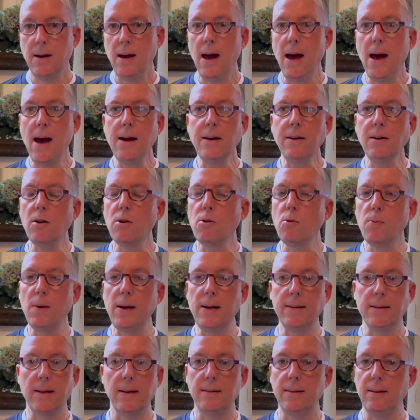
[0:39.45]

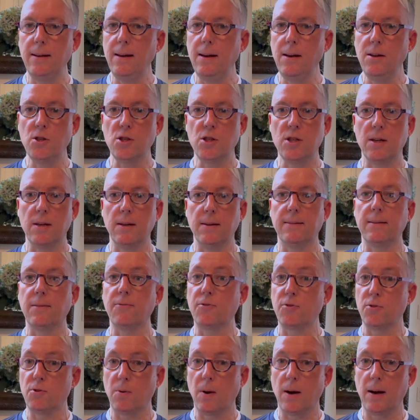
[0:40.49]
echoing the teachings
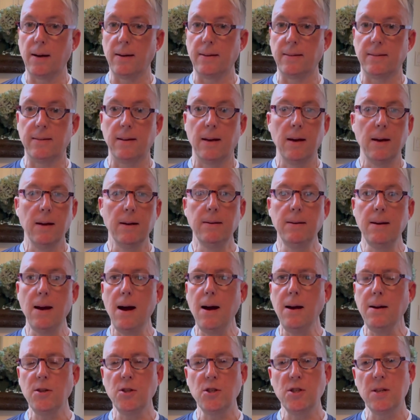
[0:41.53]
of Christ,
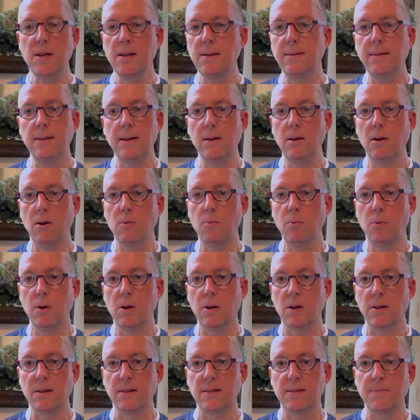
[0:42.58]
not just in our
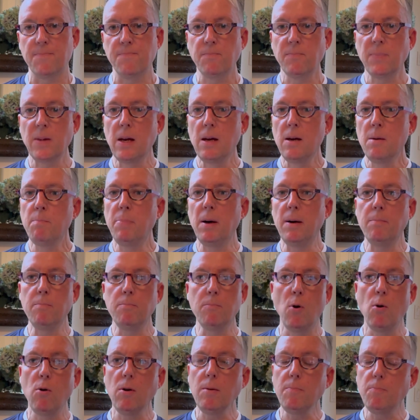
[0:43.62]
words, but
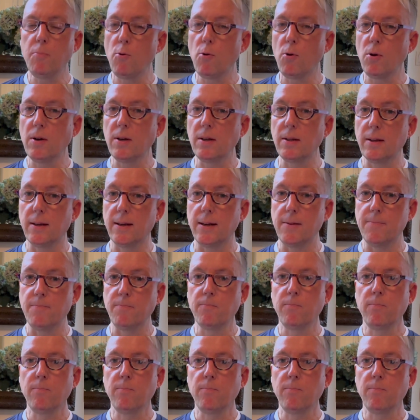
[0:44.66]
more importantly,